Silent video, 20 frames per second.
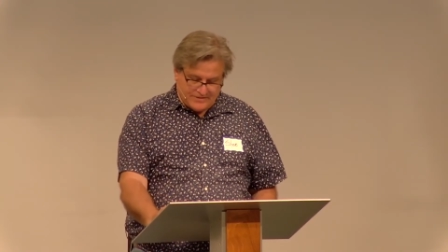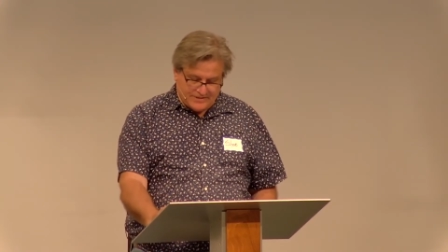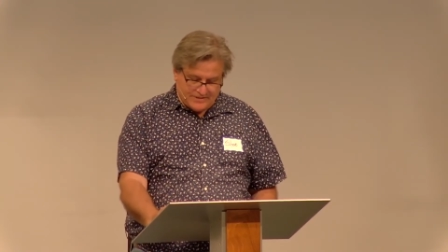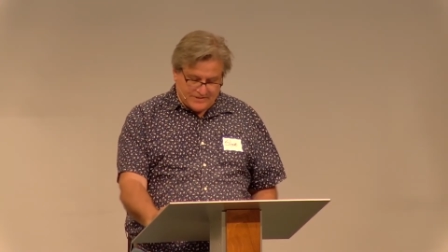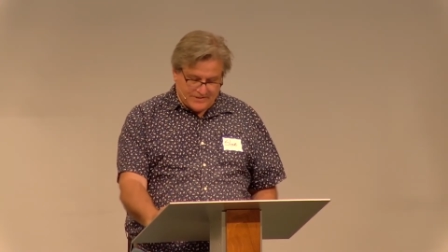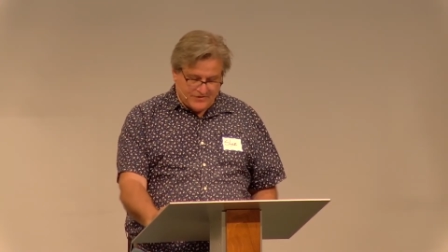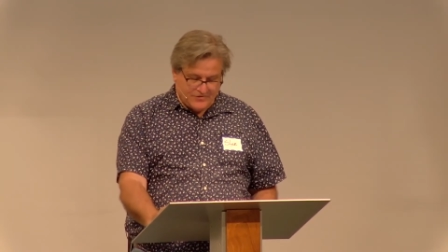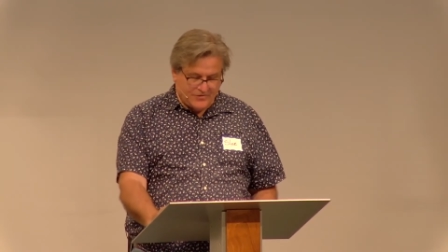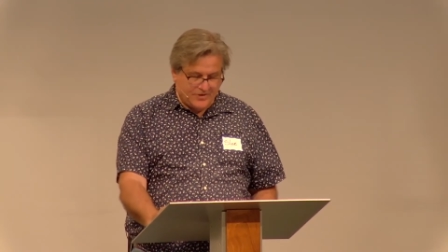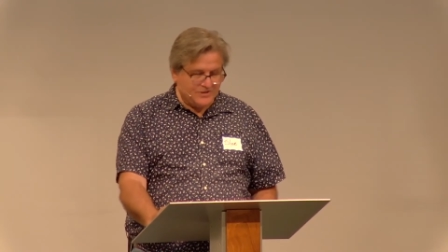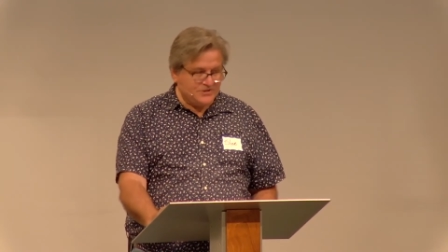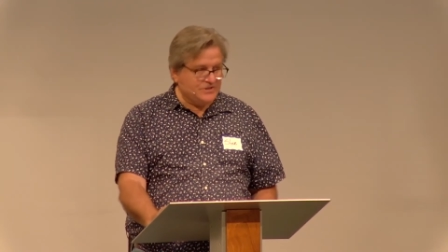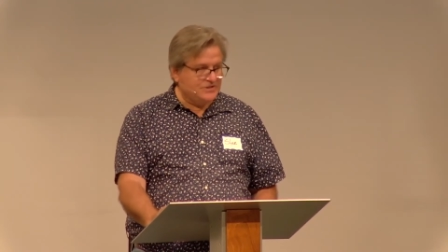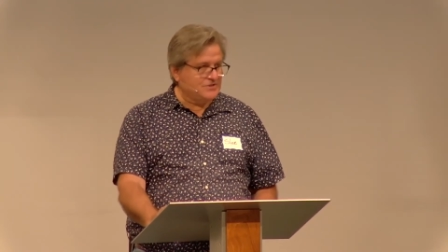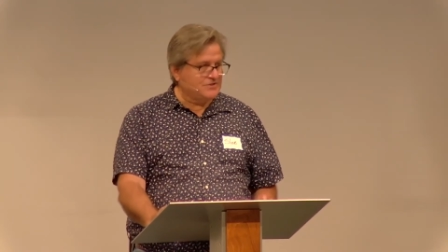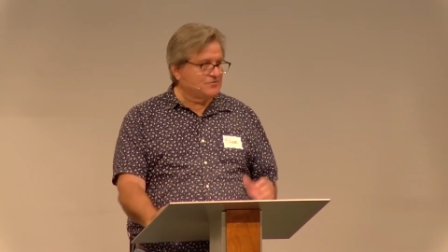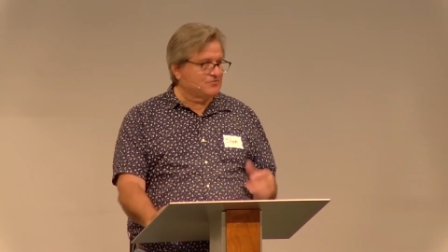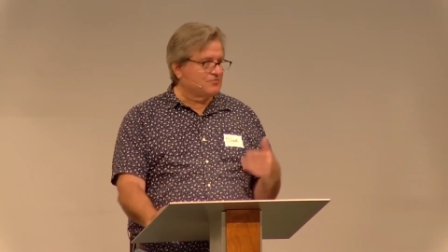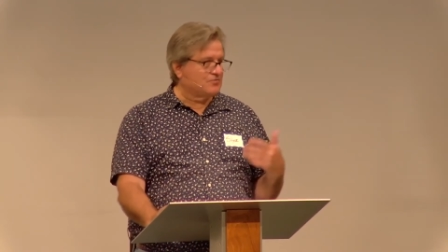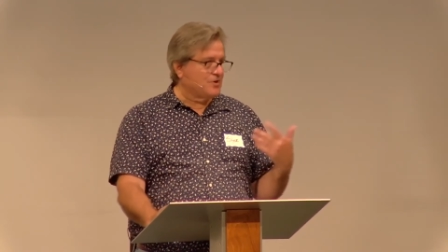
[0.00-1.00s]
It says that
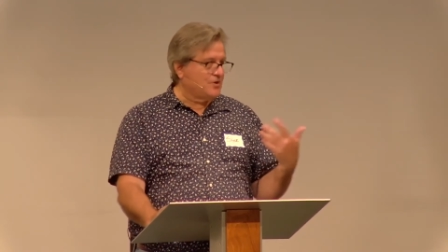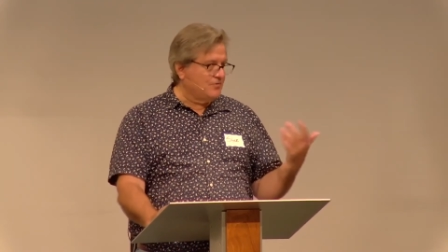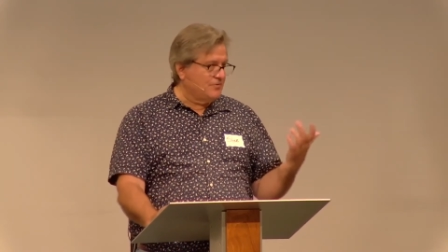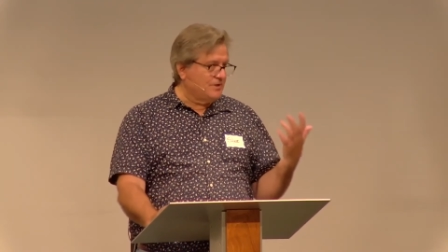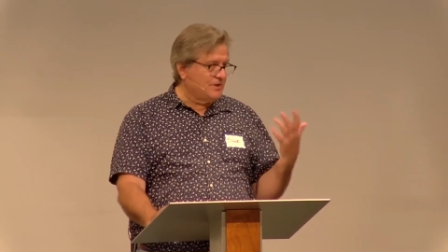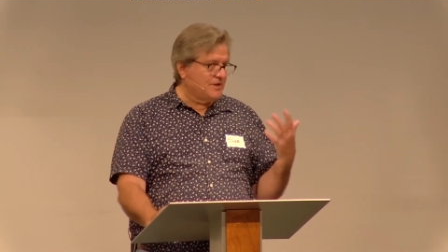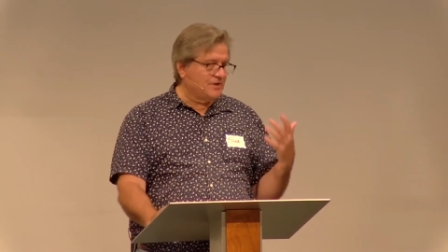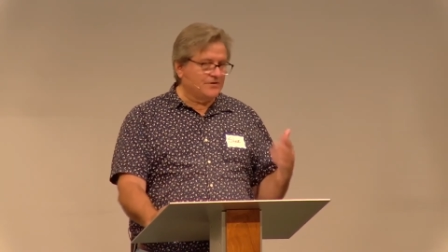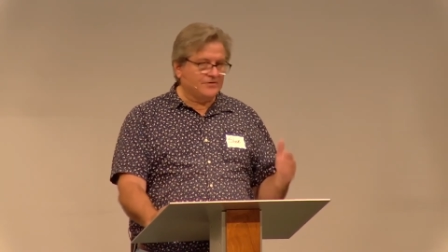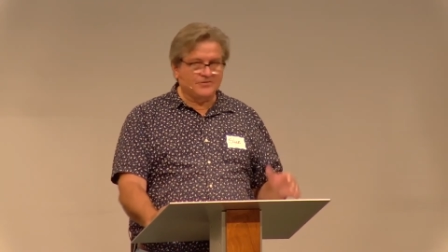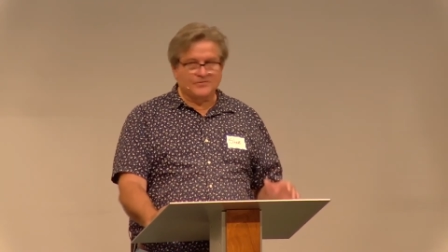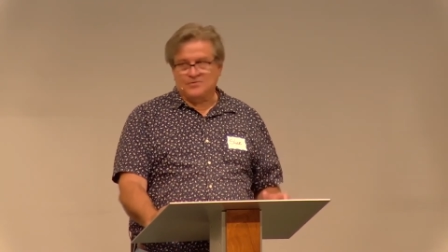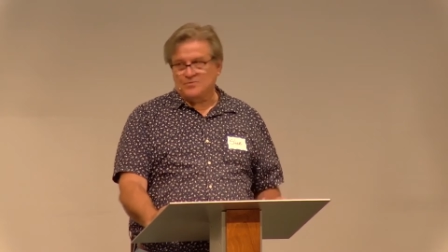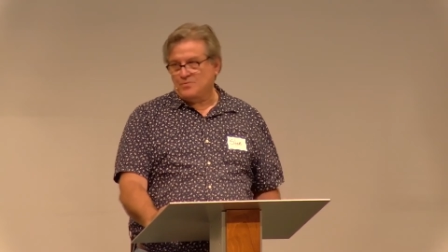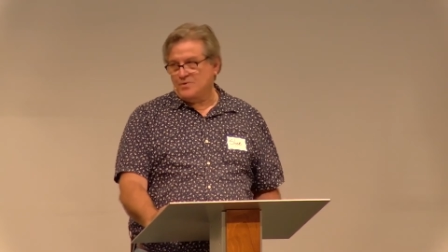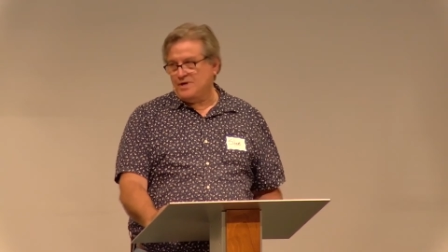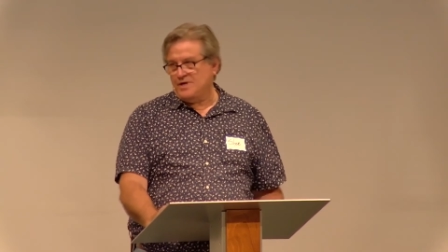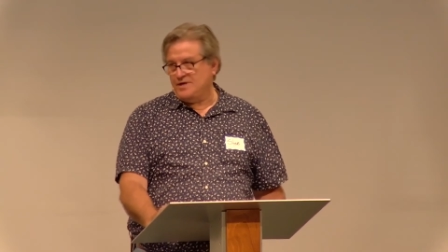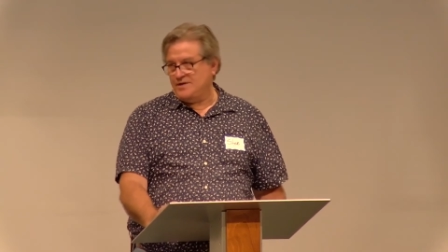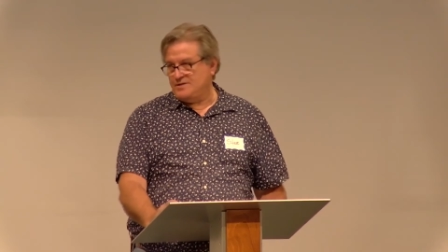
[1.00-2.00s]
creation is groaning under
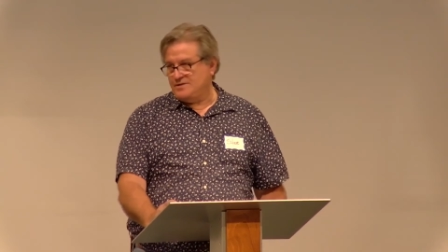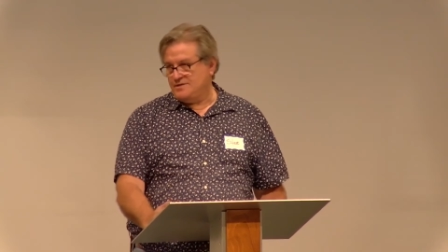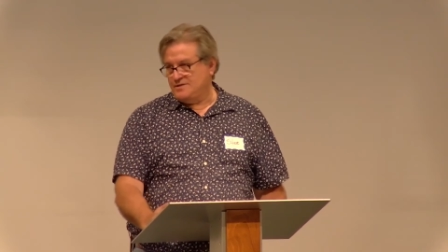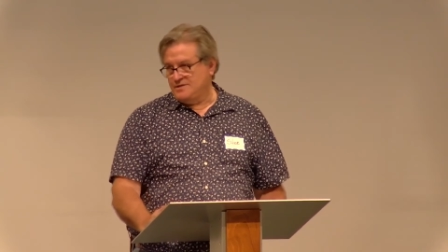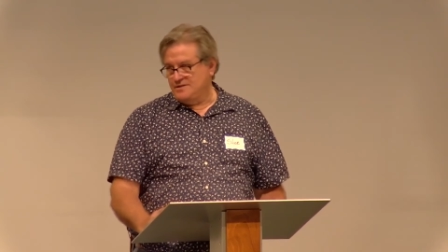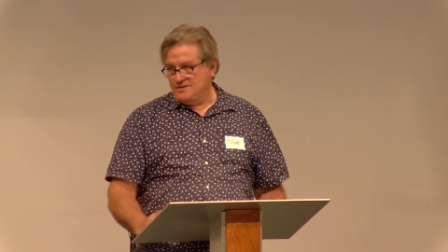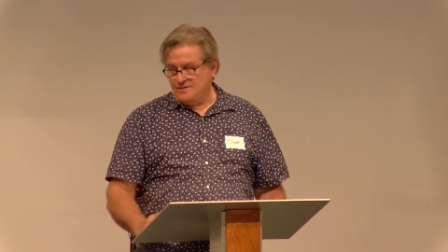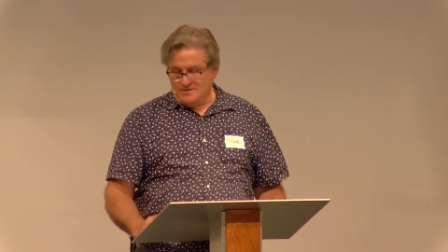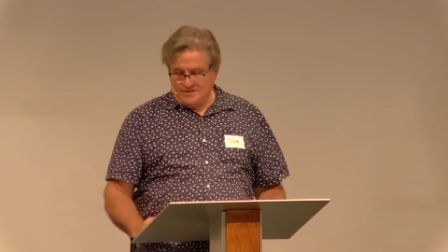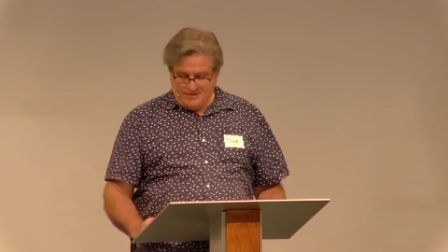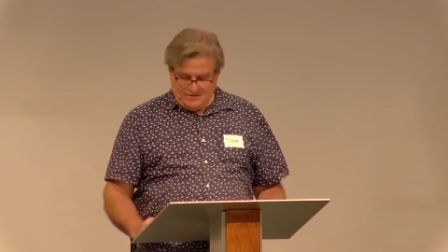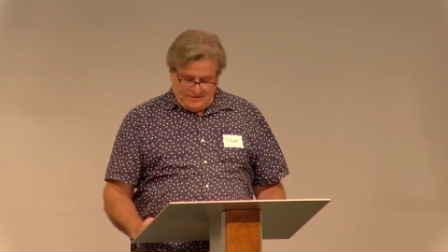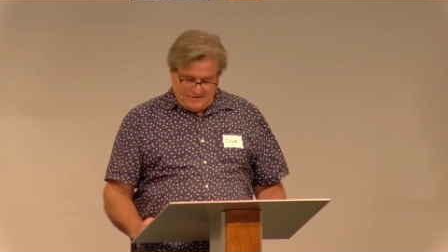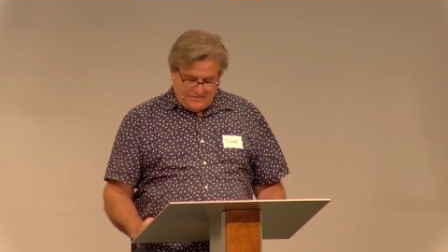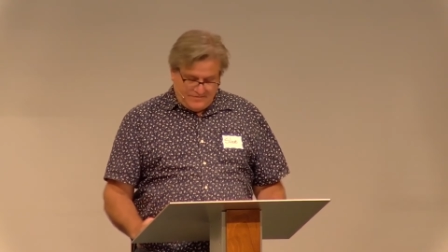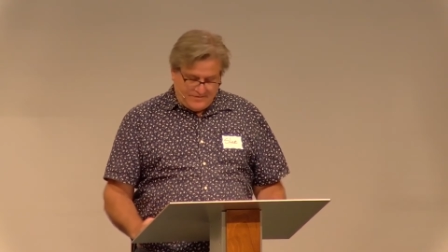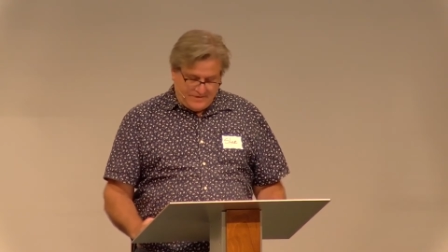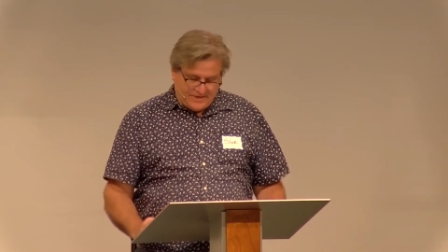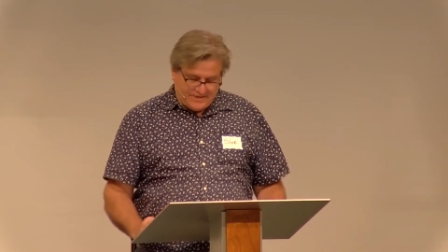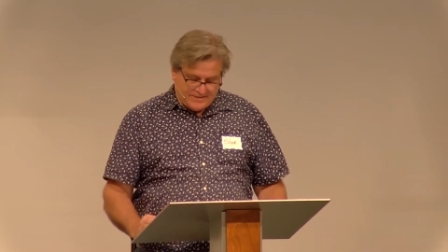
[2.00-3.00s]
the weight
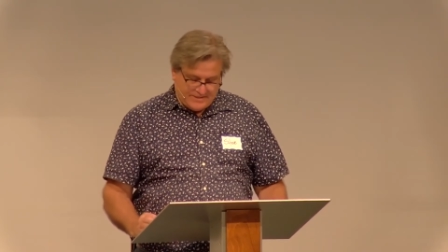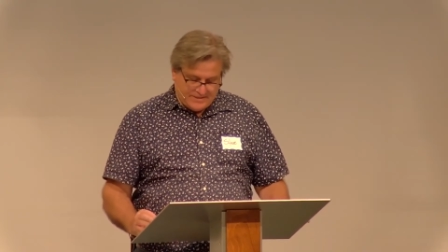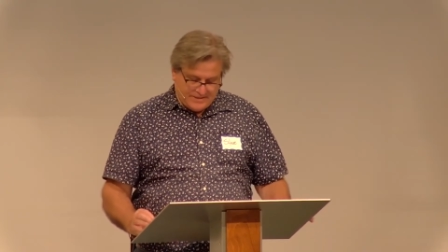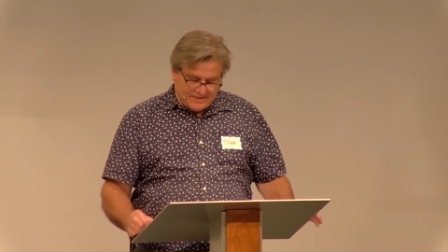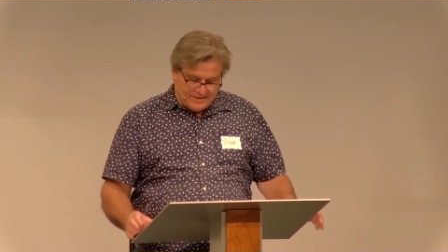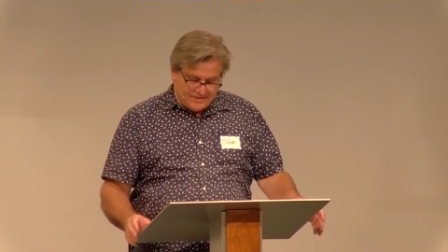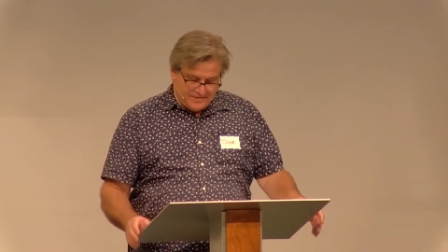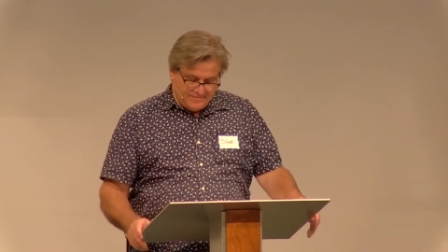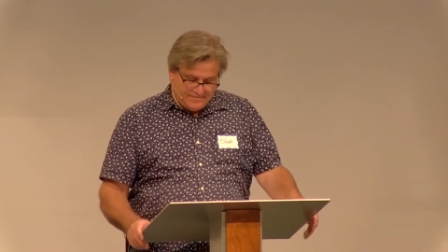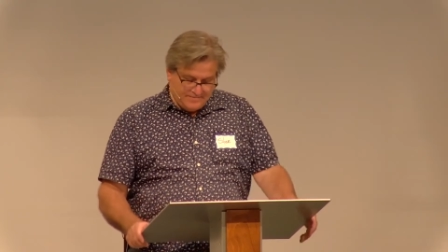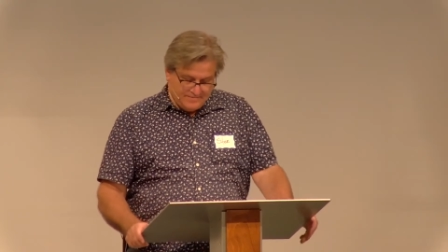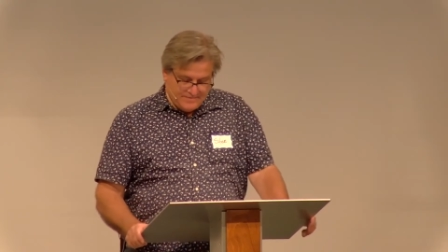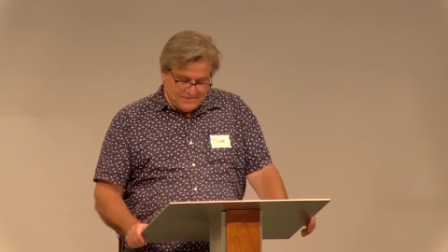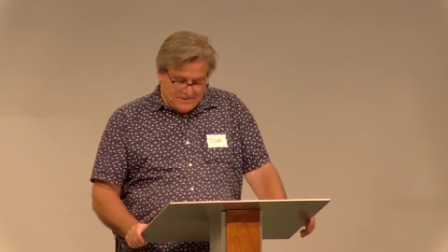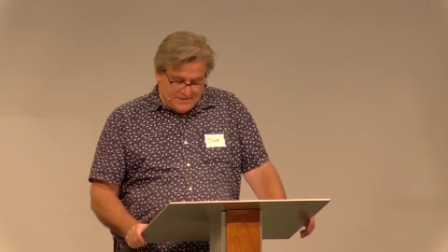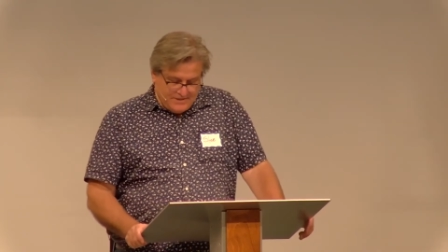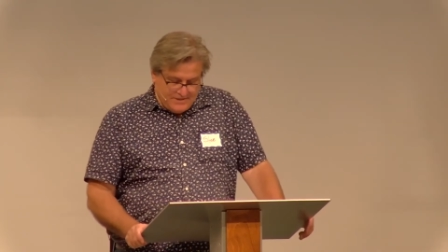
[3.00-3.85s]
of that sin.